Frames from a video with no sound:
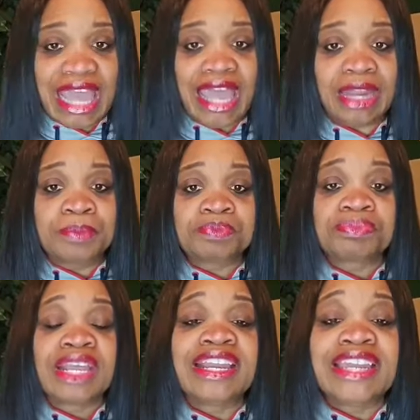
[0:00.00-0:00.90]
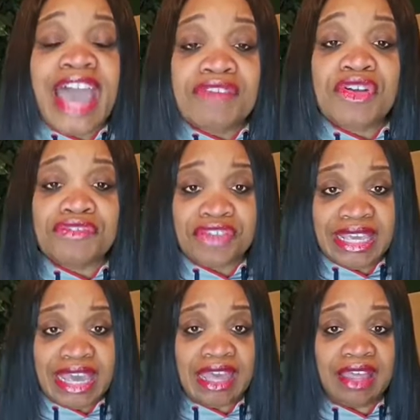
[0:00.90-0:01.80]
that. Never
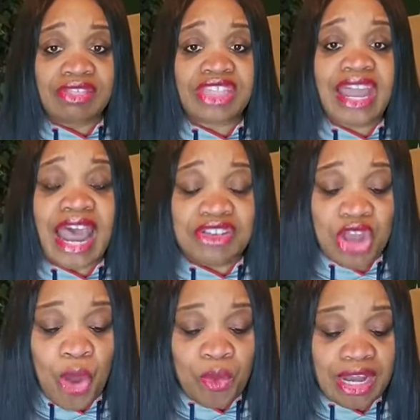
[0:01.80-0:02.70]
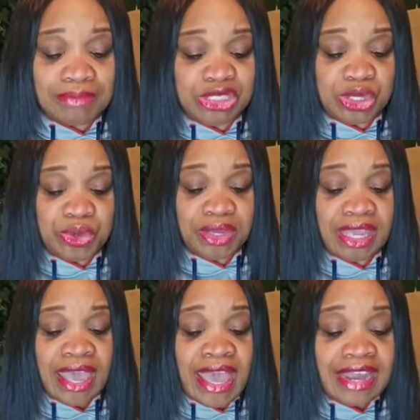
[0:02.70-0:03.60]
forget that I know what I'm
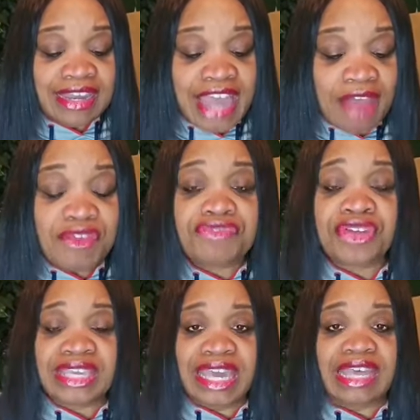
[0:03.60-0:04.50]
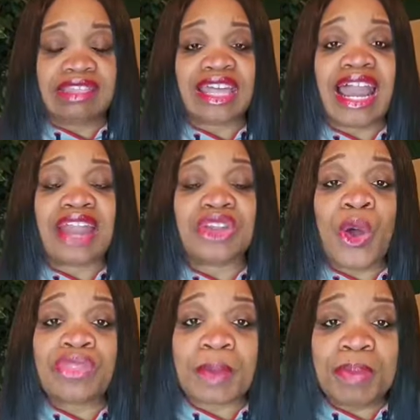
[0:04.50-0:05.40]
doing. Never forget that I
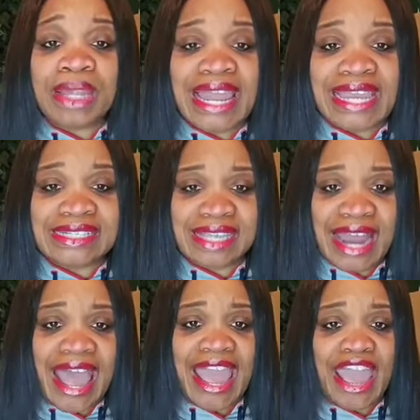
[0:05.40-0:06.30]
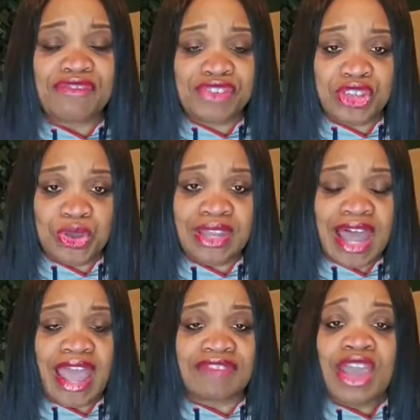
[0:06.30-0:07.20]
know the plans that I have for your
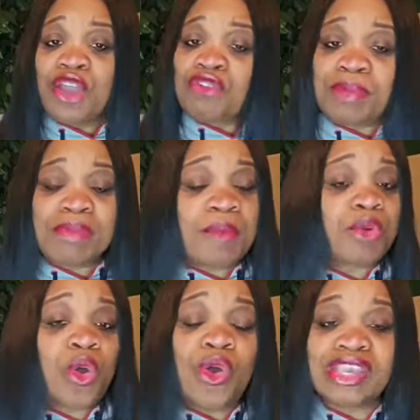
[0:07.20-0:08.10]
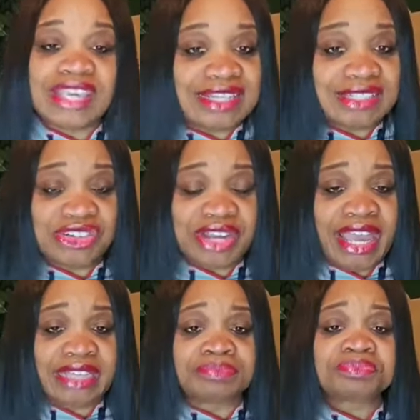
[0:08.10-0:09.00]
life. Remember on
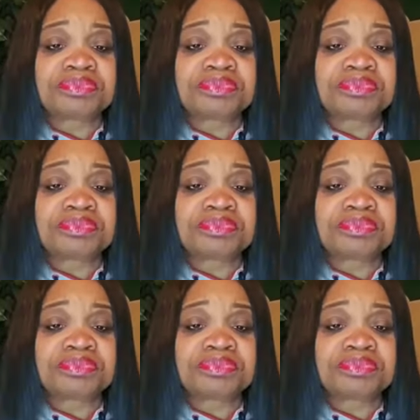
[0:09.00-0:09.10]
yesterday,